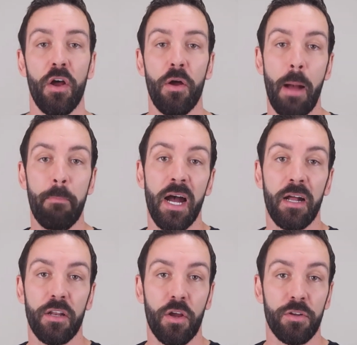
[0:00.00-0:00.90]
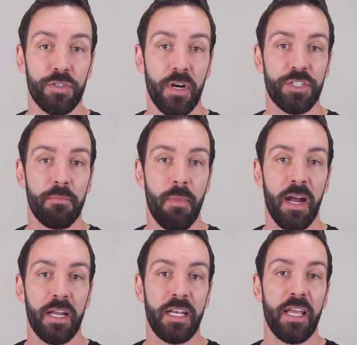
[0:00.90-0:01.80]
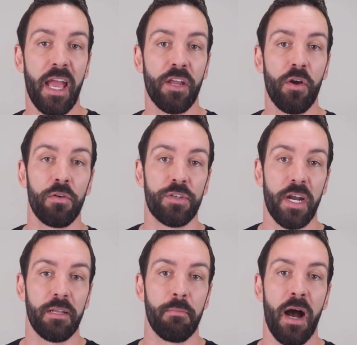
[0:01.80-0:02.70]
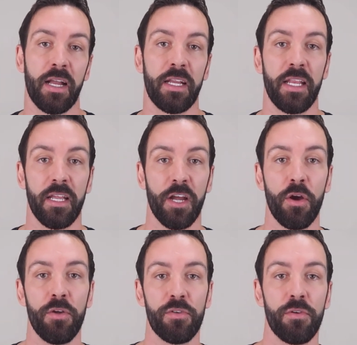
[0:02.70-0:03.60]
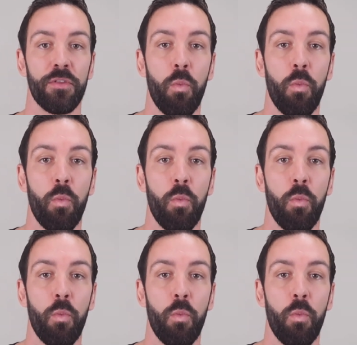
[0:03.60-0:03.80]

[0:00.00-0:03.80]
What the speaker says: about construction marketing and contractor marketing. I go through the